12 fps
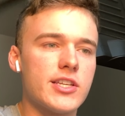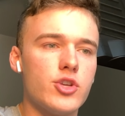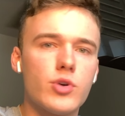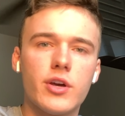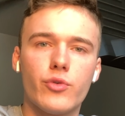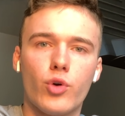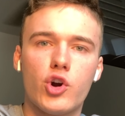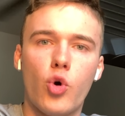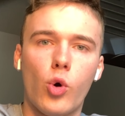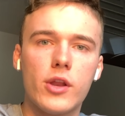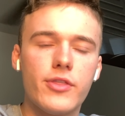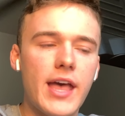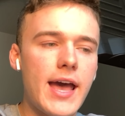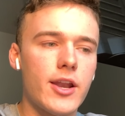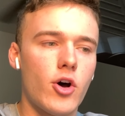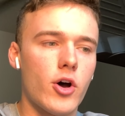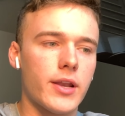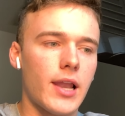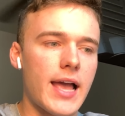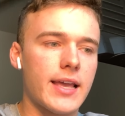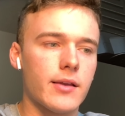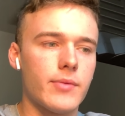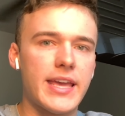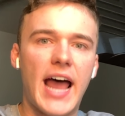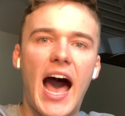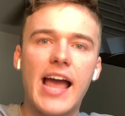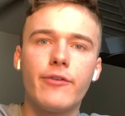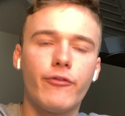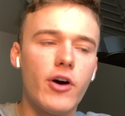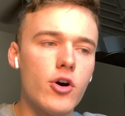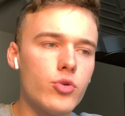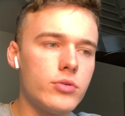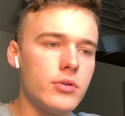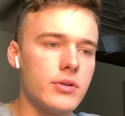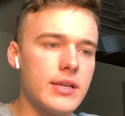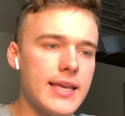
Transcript: you could have recorded that on like an iPhone,